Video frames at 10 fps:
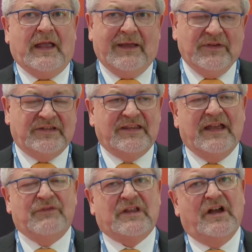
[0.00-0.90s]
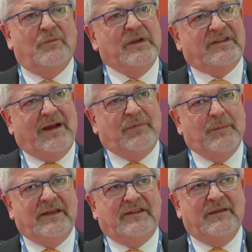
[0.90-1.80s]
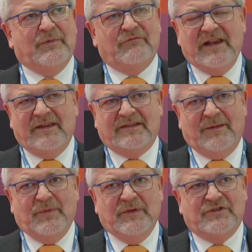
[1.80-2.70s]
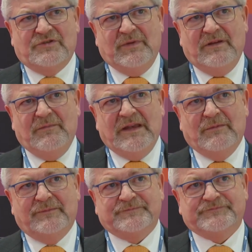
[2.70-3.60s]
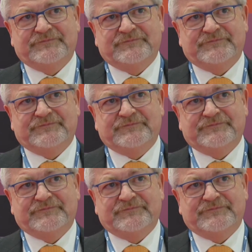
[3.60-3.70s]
Having said that, if it can't, we supplement it, but really the supplement should be a minimum.